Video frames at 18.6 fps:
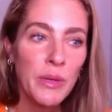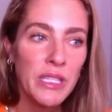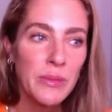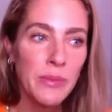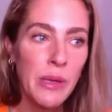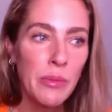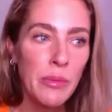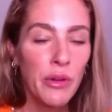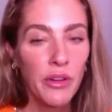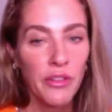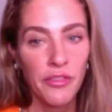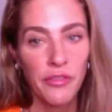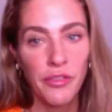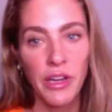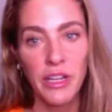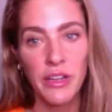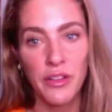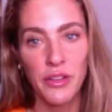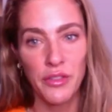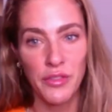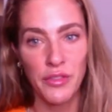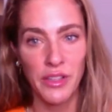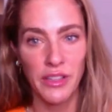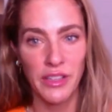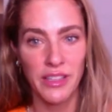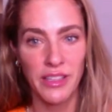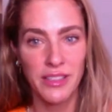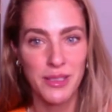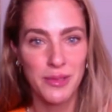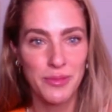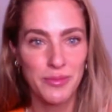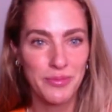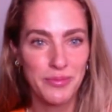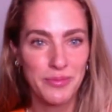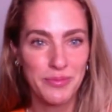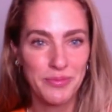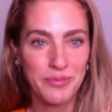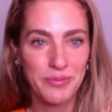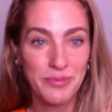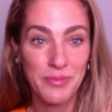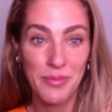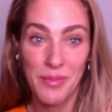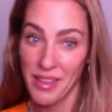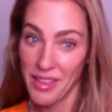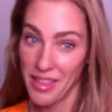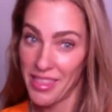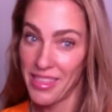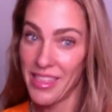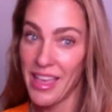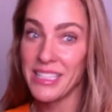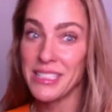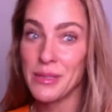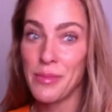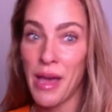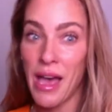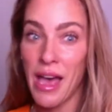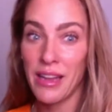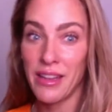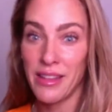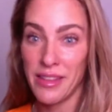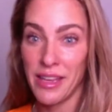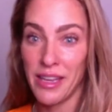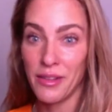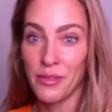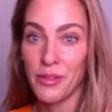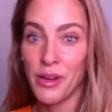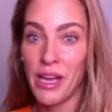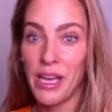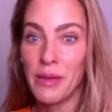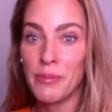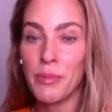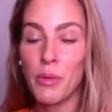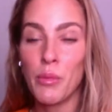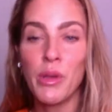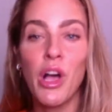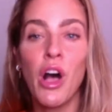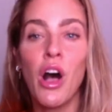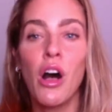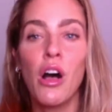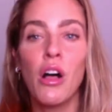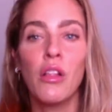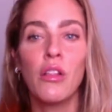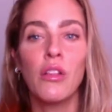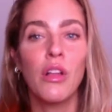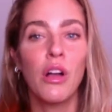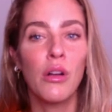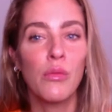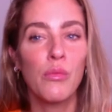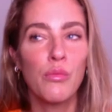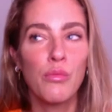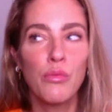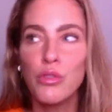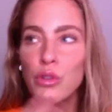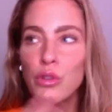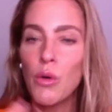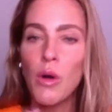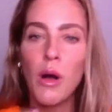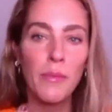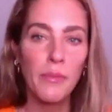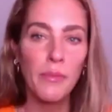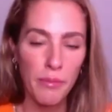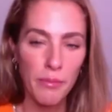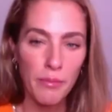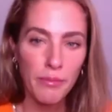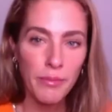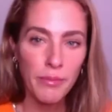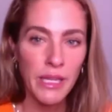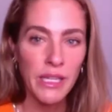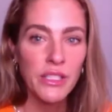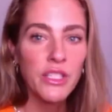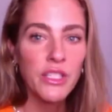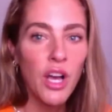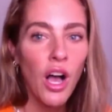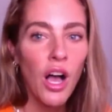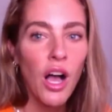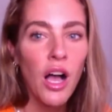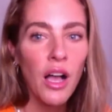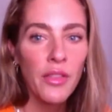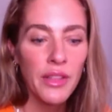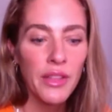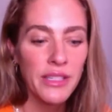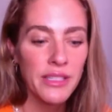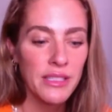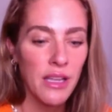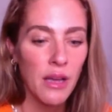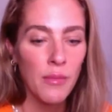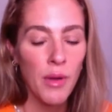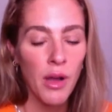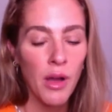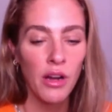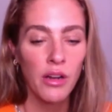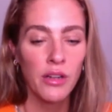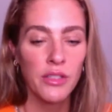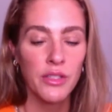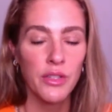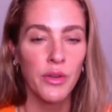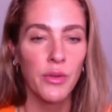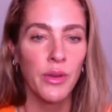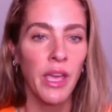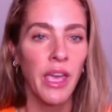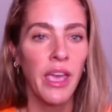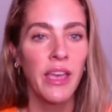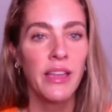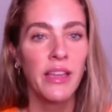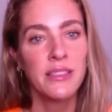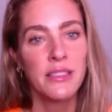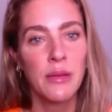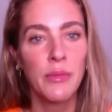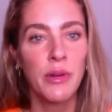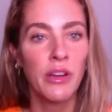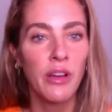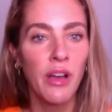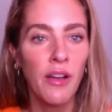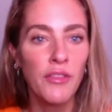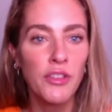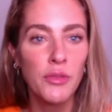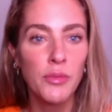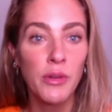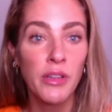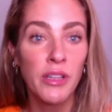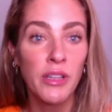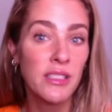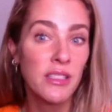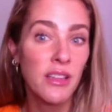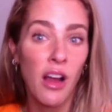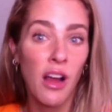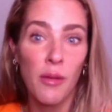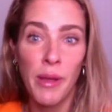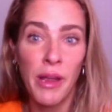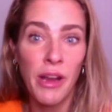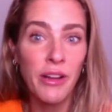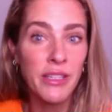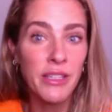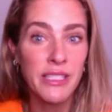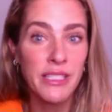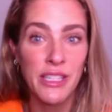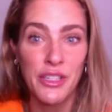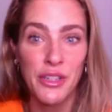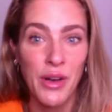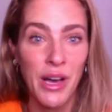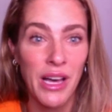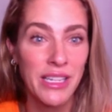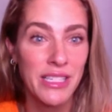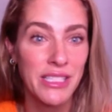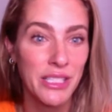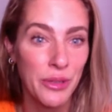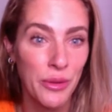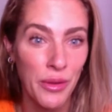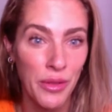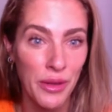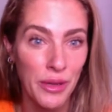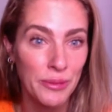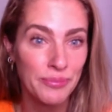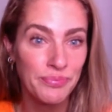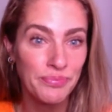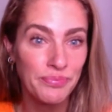people are afraid of their feelings. That's a bad thing, right? But we all grow up being taught that some aren't okay and some aren't comfortable because our parents didn't know how to deal with them.